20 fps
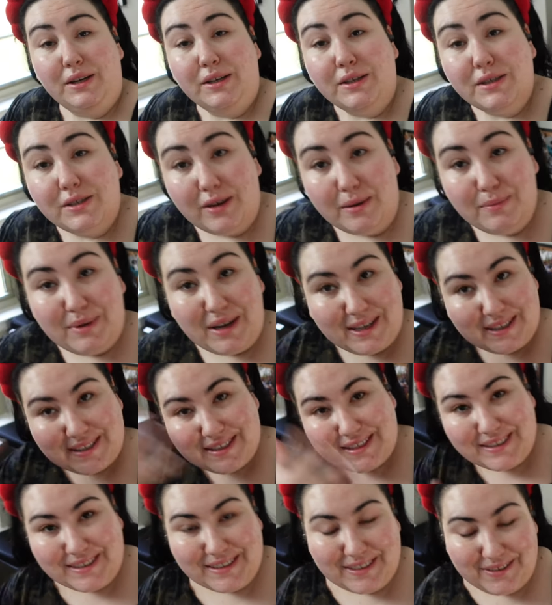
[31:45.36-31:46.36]
So I'm
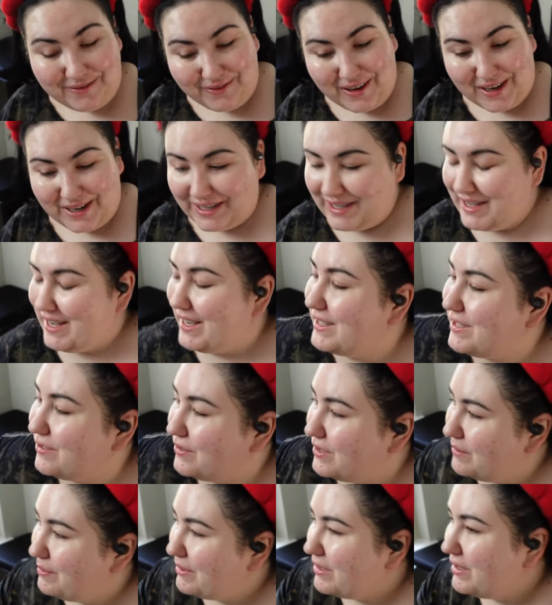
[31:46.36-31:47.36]
not ready yet. So
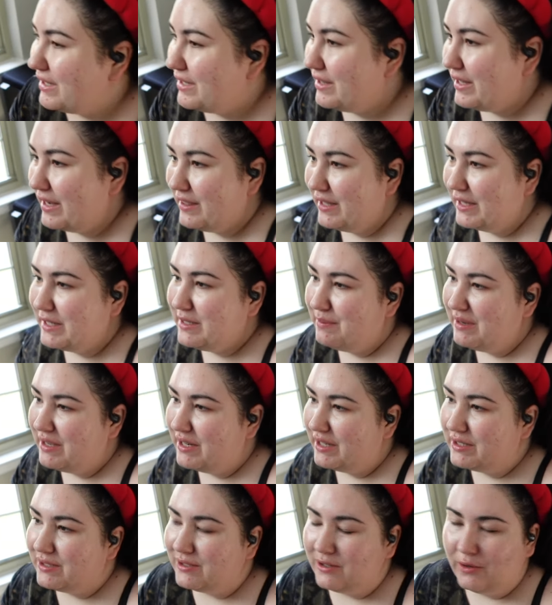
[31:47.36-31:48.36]
typically like these
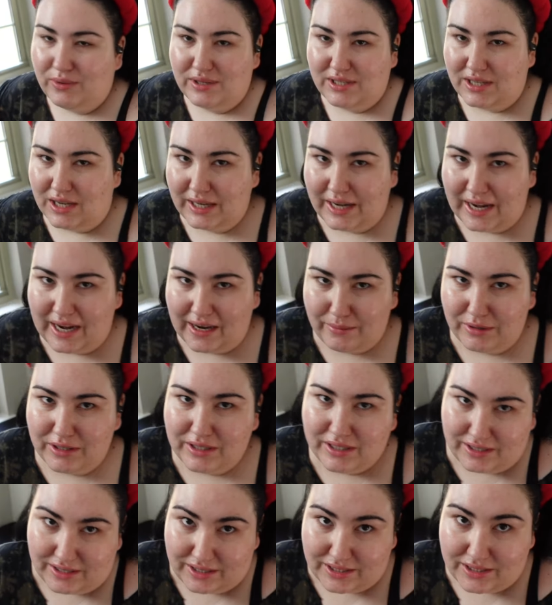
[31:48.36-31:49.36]
meetings, no one's on camera
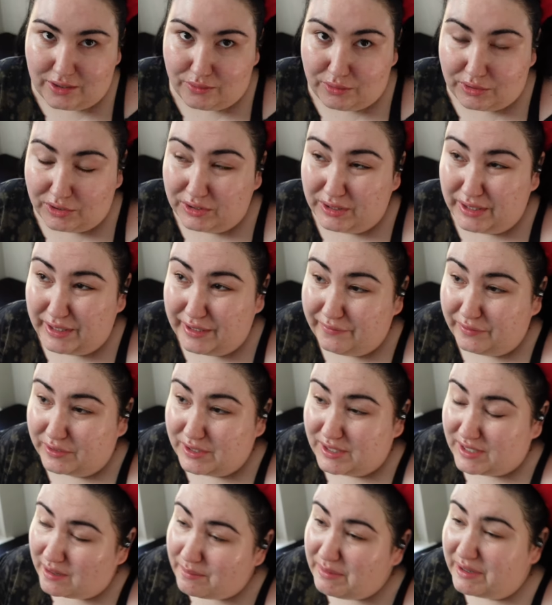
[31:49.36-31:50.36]
because it's so early for
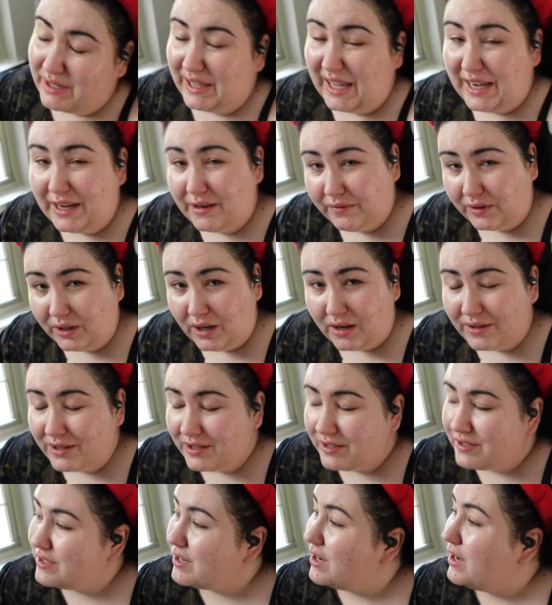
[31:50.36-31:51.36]
some and late for
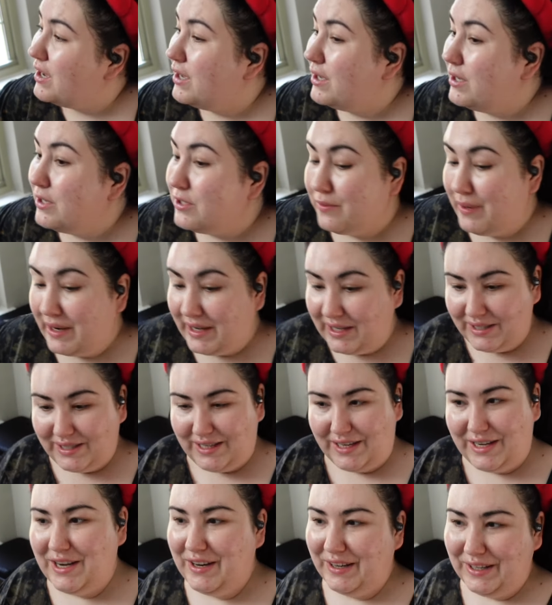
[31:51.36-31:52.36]
others. So I can
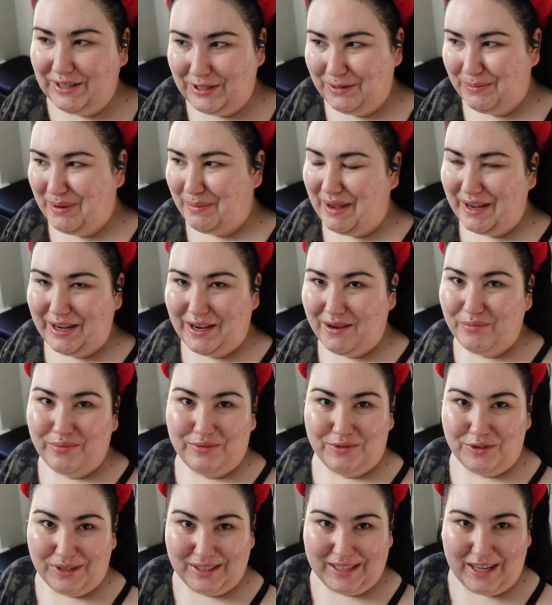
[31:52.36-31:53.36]
sit here and do my makeup
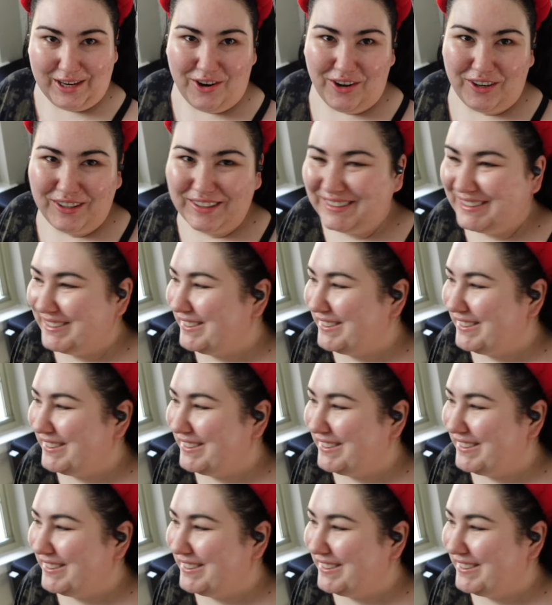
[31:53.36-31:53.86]
during that call.